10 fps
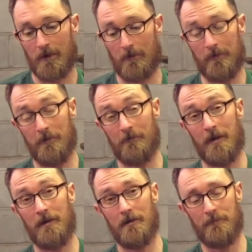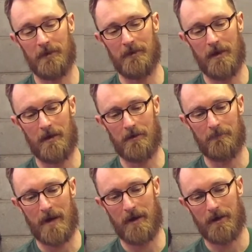Now when you're ready to pick the anchor
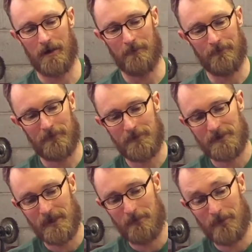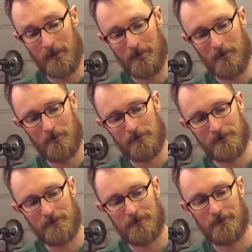back up, same thing
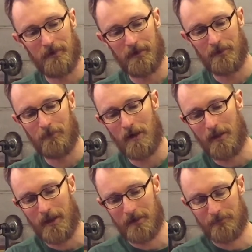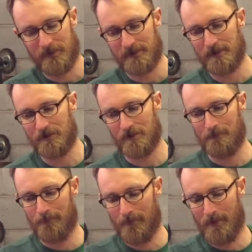goes. Take the pawl out of
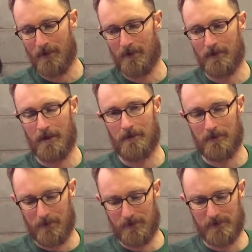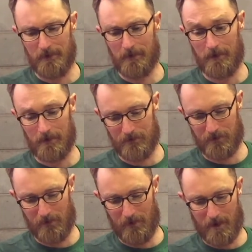position. Then, using the
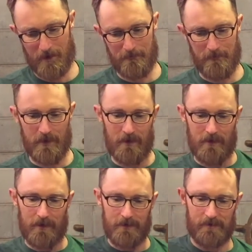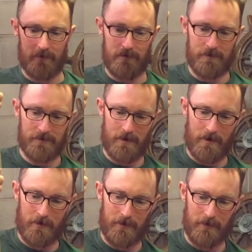control arm, it's good to
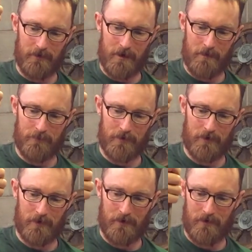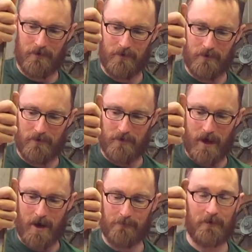start at the upper
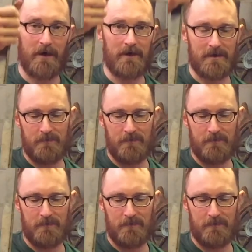operating